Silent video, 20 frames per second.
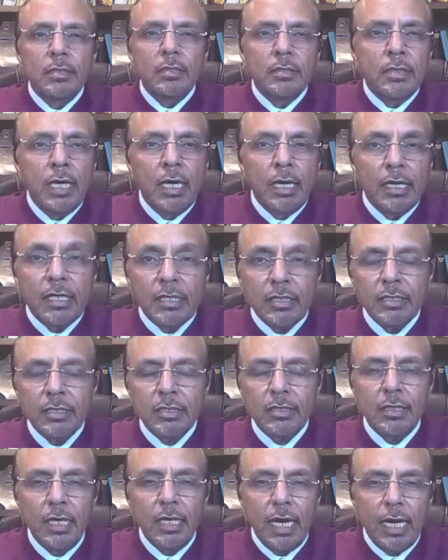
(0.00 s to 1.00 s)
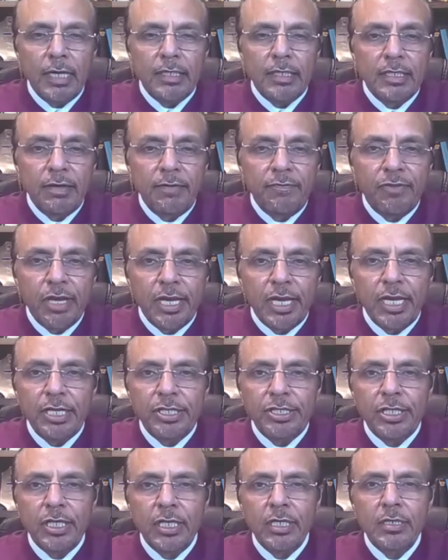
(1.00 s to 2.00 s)
The risk
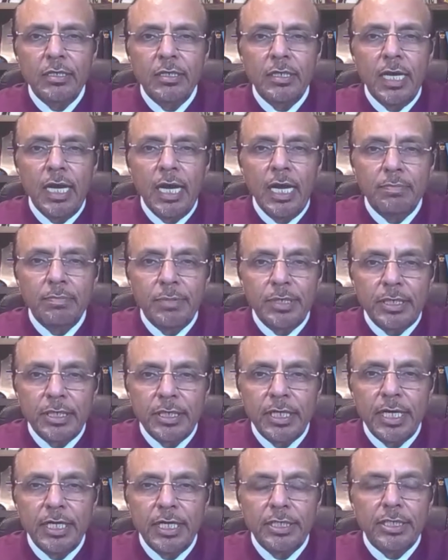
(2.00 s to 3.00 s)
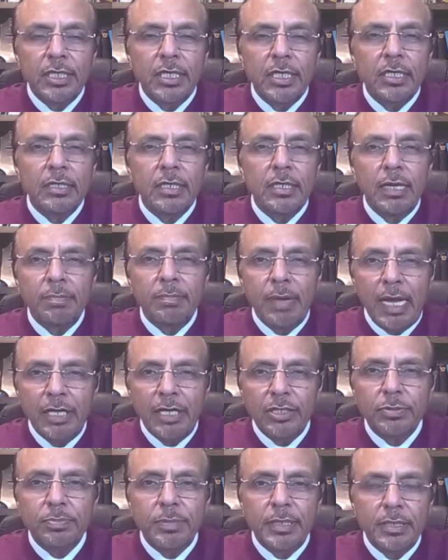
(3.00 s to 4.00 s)
identification and mitigation and
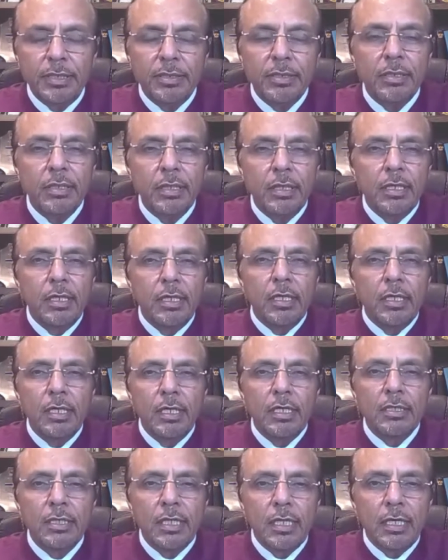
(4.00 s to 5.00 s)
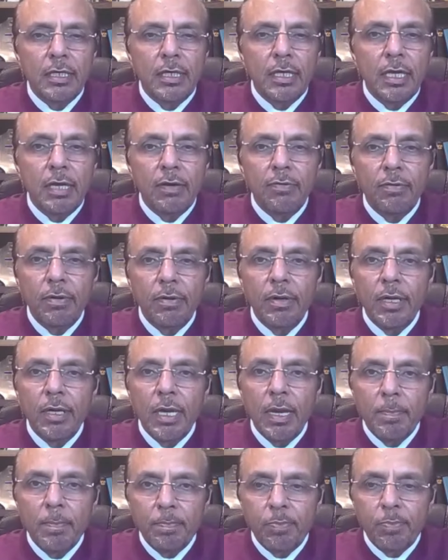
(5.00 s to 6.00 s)
management is an
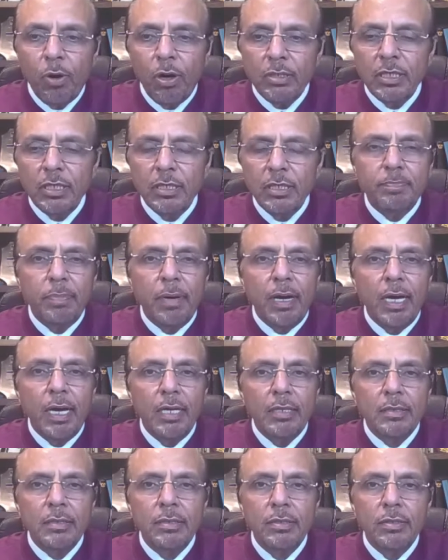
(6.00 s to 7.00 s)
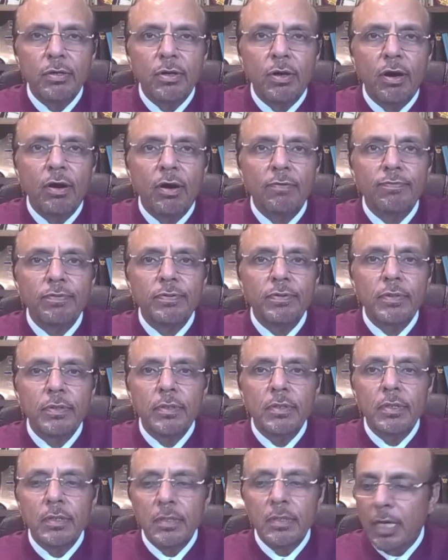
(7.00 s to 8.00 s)
important part of
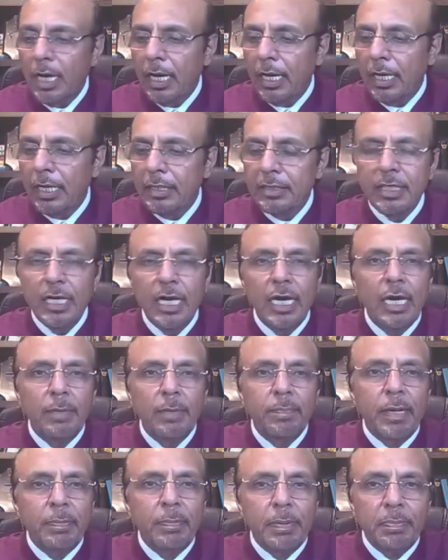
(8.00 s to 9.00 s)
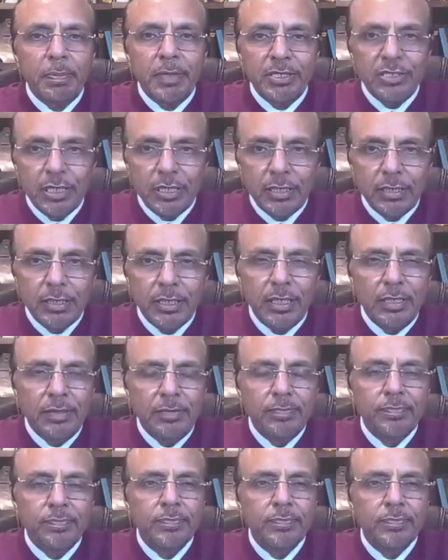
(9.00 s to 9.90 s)
our entire PPP journey.